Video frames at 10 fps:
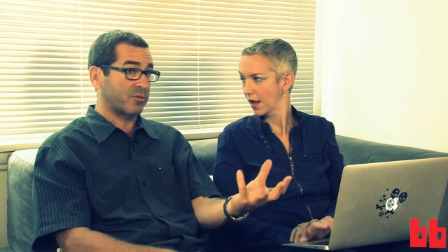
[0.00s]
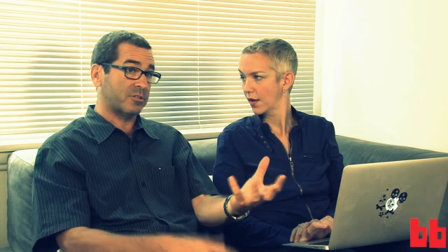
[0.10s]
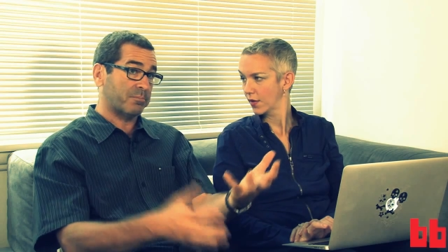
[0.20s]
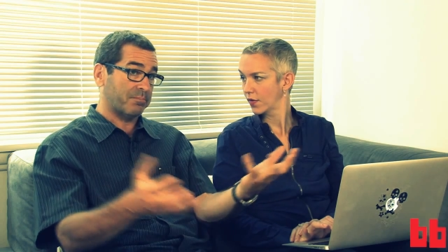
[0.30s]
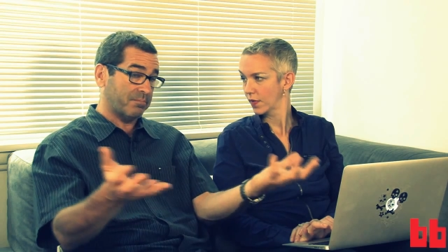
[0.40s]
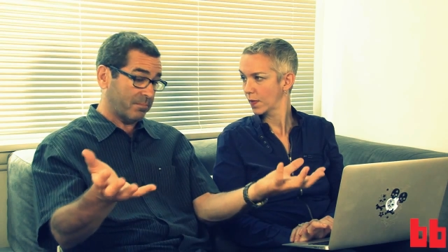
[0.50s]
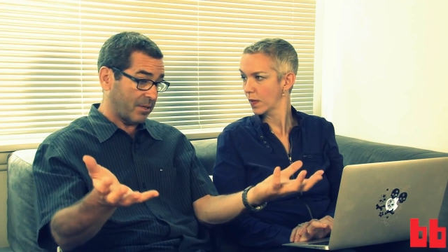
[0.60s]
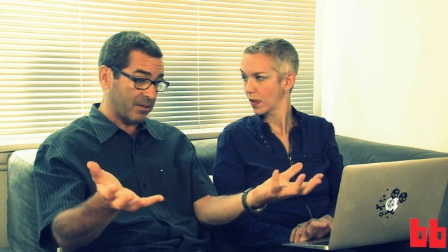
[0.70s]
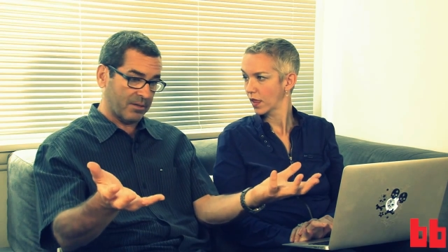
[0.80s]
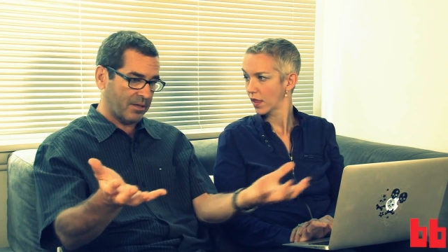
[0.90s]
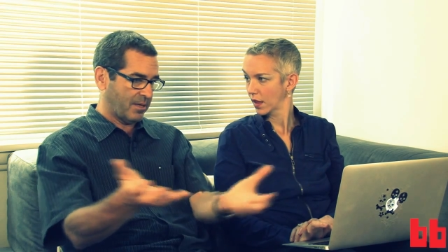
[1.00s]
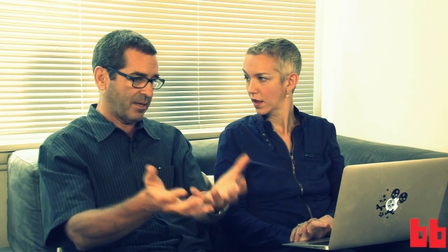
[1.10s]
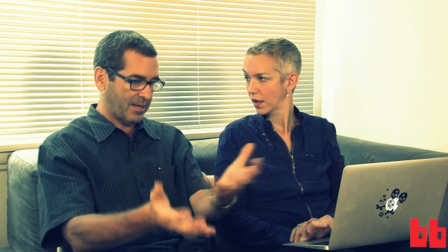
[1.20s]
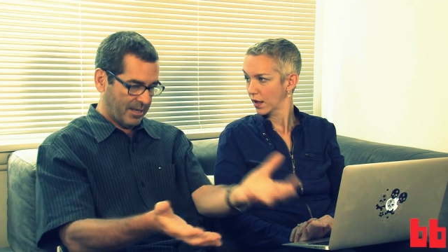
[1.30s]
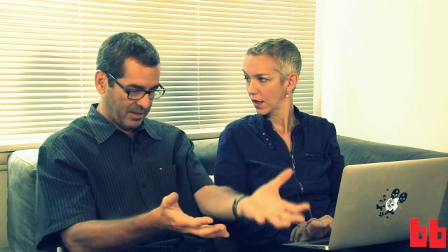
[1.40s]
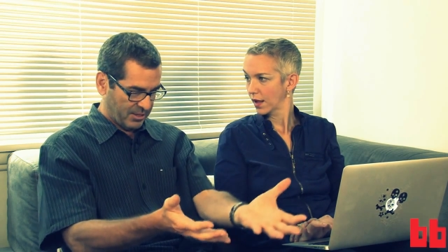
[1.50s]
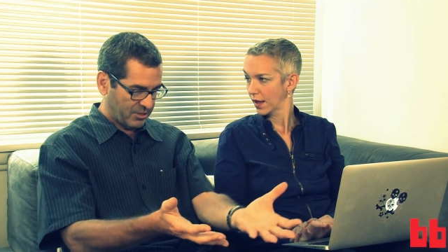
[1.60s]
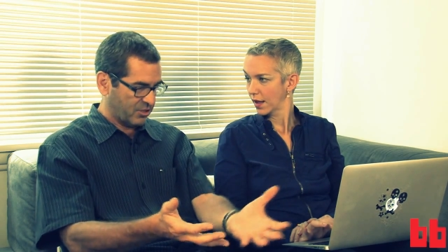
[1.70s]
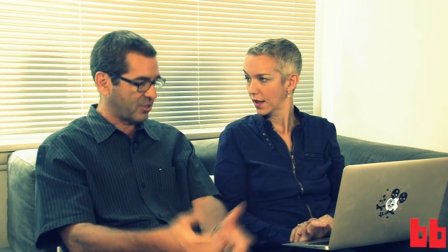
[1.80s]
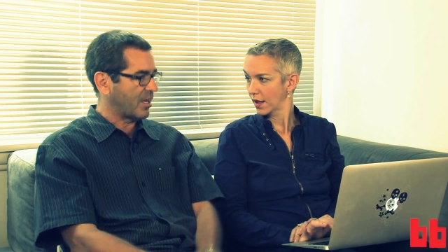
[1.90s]
Speaker 1: Which...
Speaker 2: And
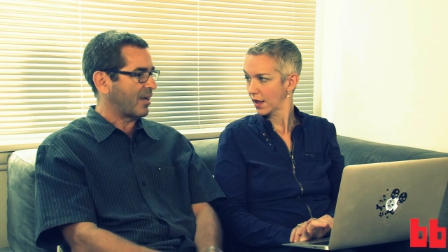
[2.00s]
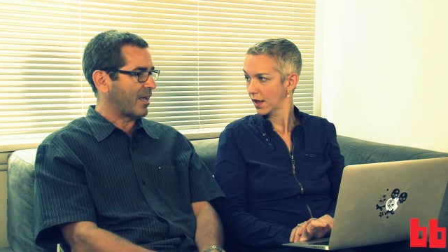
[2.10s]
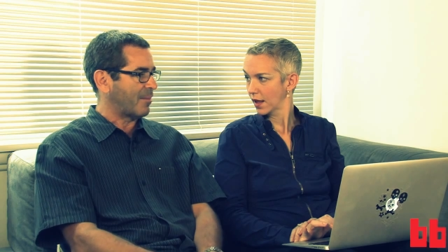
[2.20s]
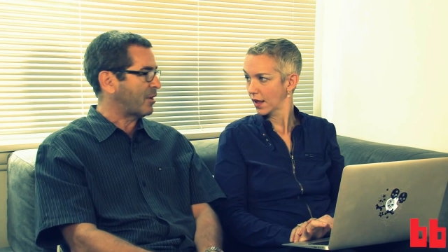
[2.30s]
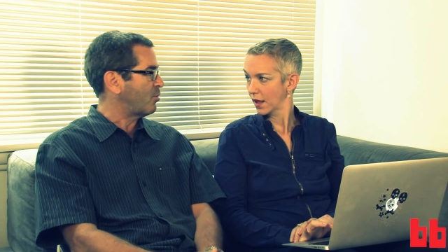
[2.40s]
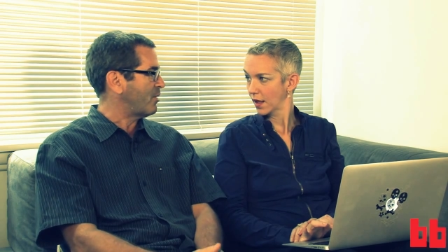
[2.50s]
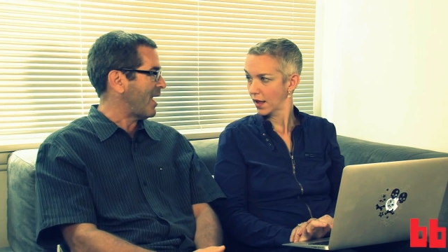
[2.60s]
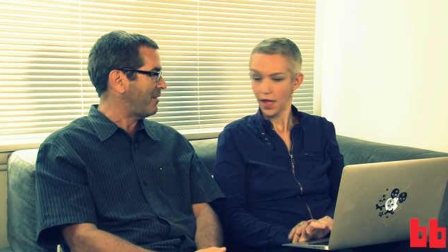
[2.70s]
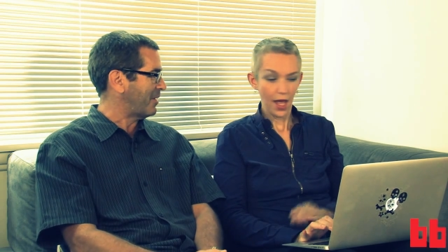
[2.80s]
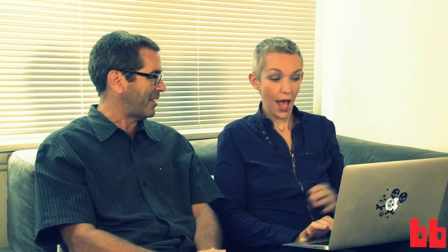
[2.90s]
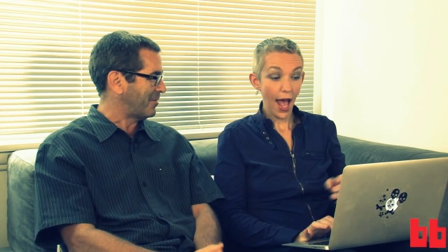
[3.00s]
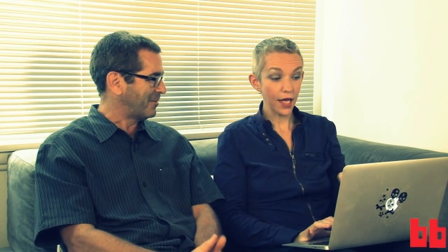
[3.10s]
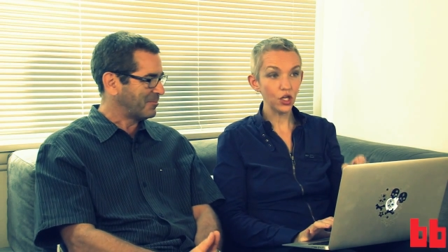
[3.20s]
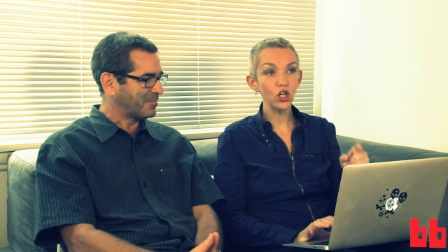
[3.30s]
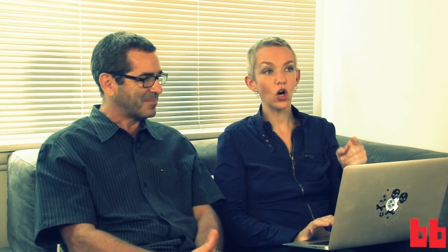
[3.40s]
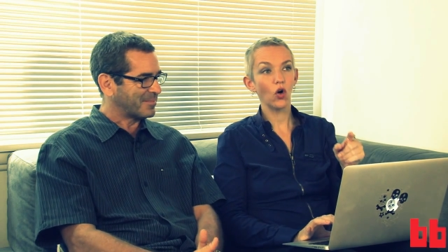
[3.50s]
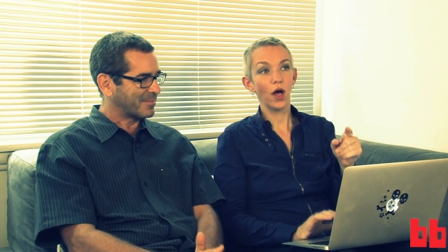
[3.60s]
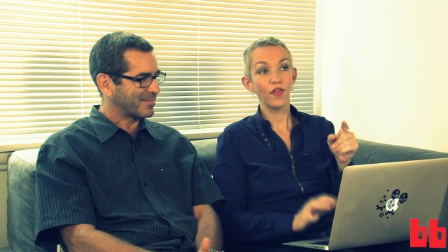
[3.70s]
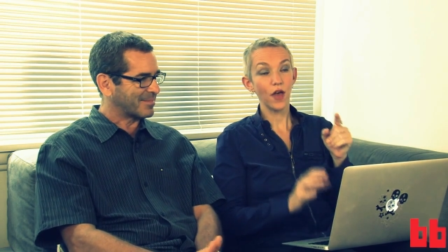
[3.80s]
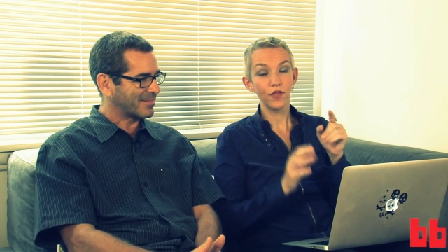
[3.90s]
this is a chemical reality.
Speaker 1: And you
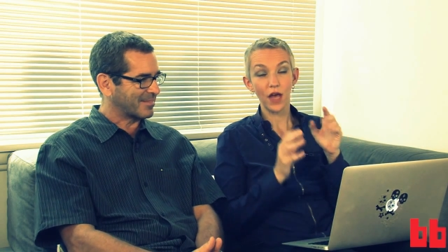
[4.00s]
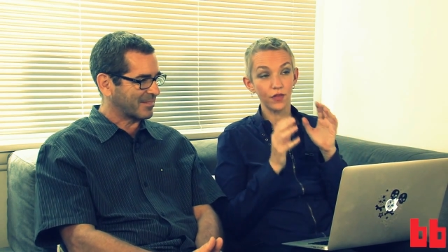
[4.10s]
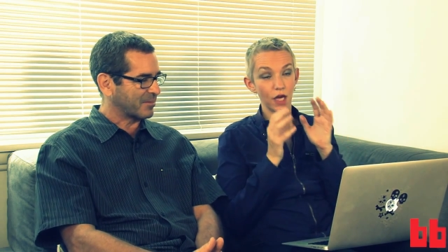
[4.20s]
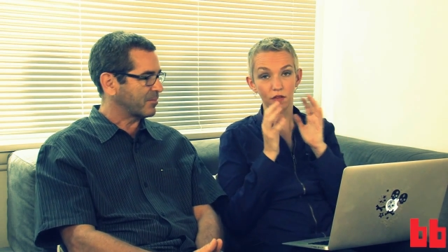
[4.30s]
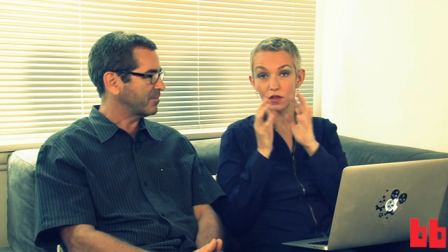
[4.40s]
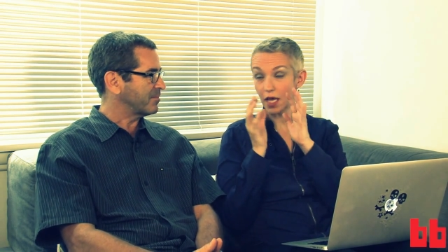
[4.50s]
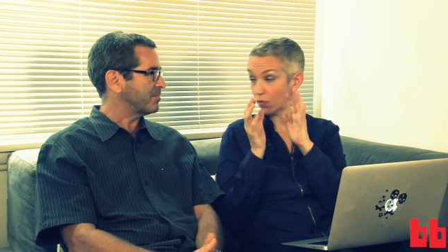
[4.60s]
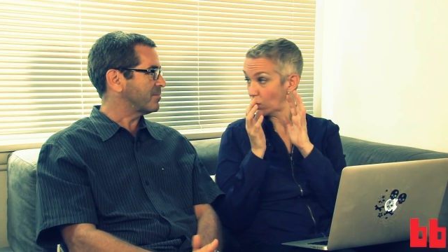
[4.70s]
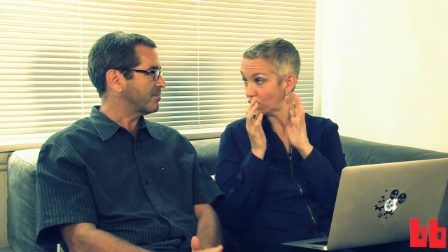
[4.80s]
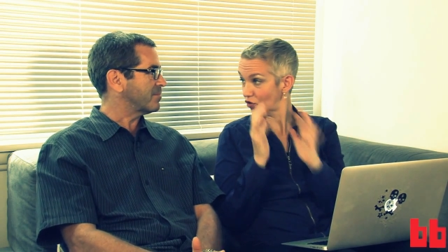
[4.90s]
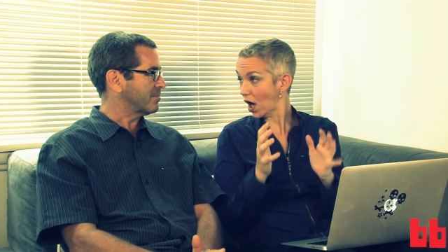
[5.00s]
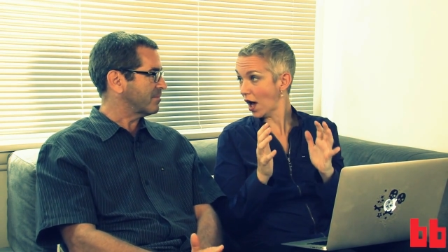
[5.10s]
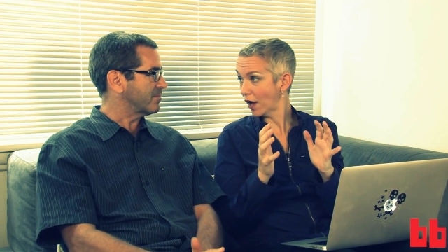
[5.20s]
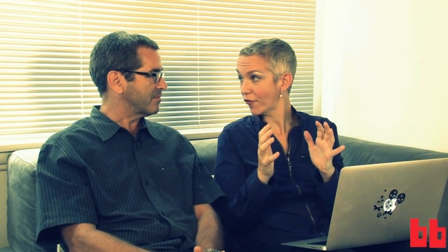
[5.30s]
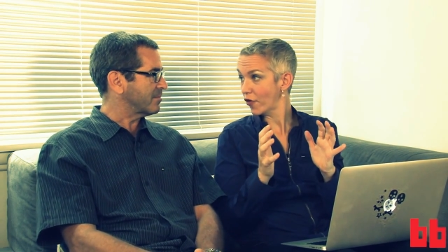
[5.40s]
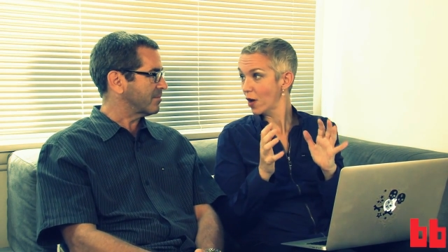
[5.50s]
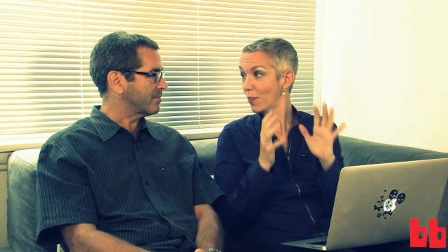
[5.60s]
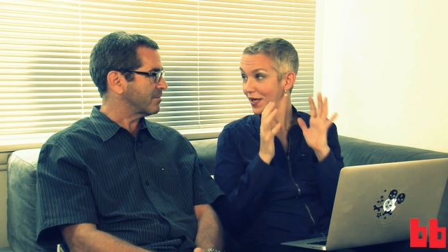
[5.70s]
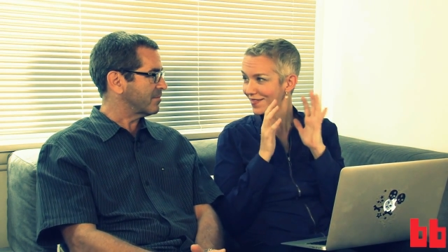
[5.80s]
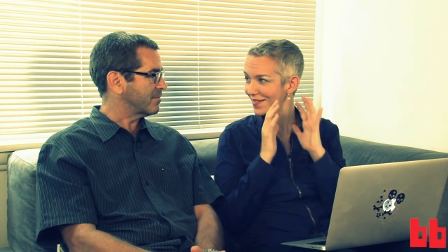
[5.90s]
know, that was tough,
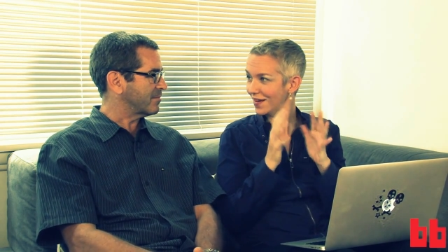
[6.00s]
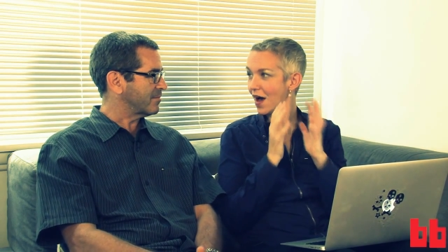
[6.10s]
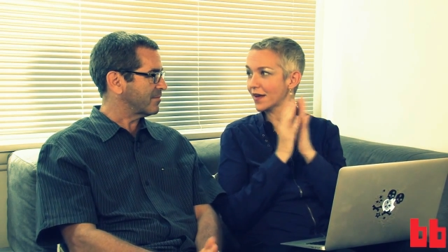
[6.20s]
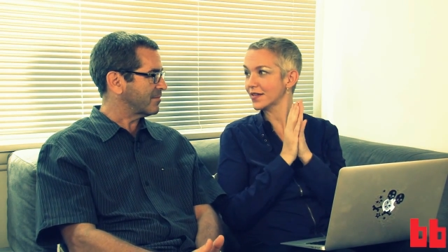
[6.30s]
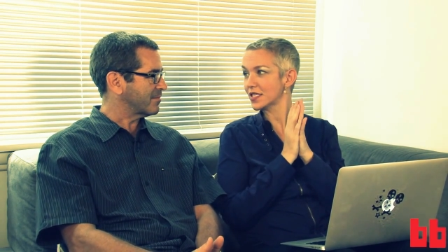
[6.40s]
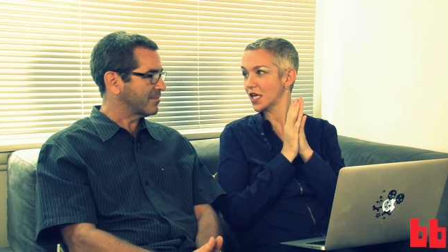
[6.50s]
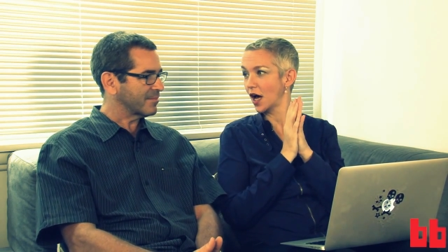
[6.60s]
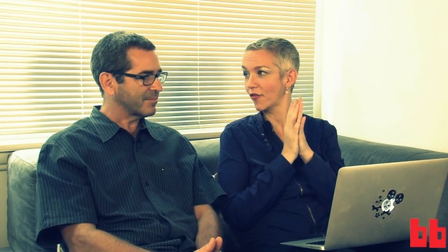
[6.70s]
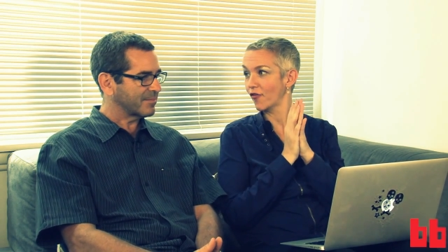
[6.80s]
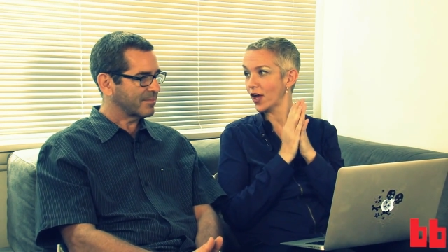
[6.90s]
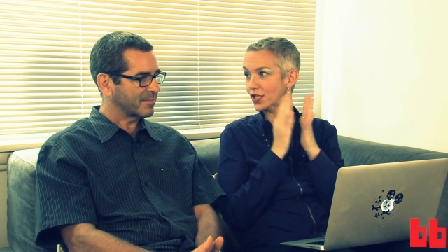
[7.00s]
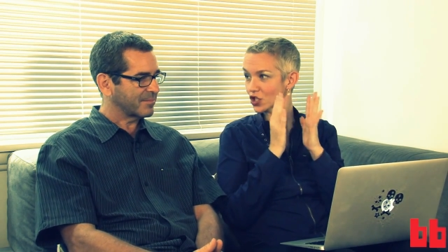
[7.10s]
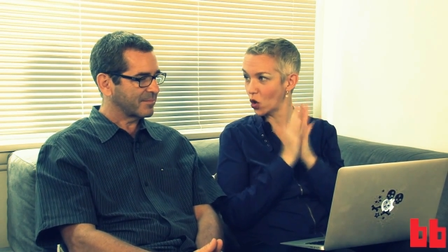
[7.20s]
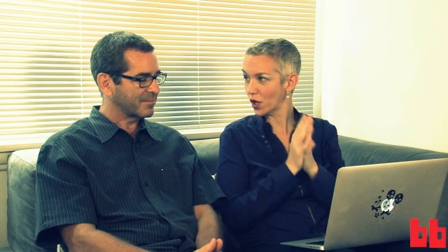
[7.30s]
but it's not as tough as